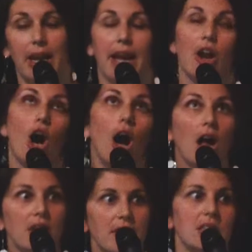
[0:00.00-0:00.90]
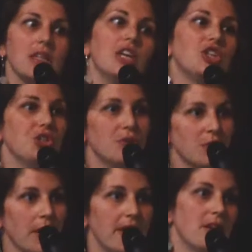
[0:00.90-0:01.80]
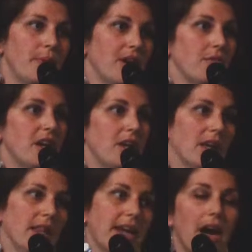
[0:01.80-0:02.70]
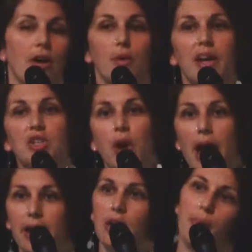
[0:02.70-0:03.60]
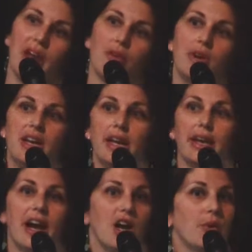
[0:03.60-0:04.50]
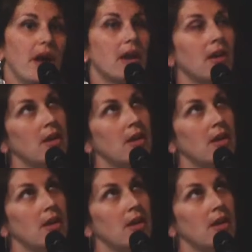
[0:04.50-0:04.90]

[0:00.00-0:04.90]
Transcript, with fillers: And I had all of these issues around independent reading and like, how do I track independent reading and how do I